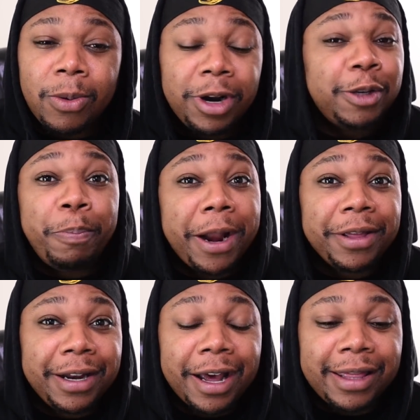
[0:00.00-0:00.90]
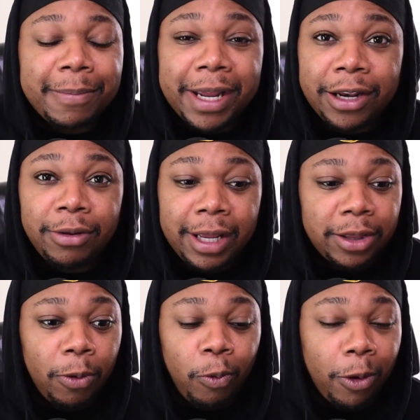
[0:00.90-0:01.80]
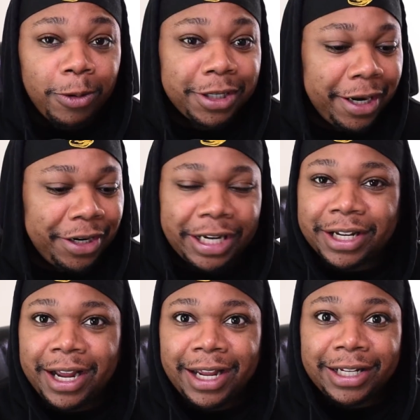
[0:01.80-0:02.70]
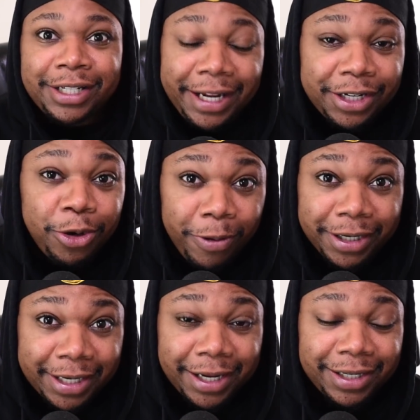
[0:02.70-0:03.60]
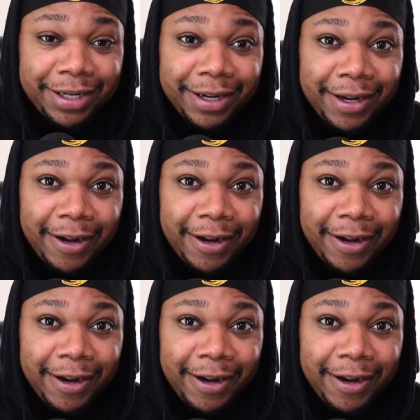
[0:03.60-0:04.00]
what does better than nothing mean do you think the world's going to just cease to exist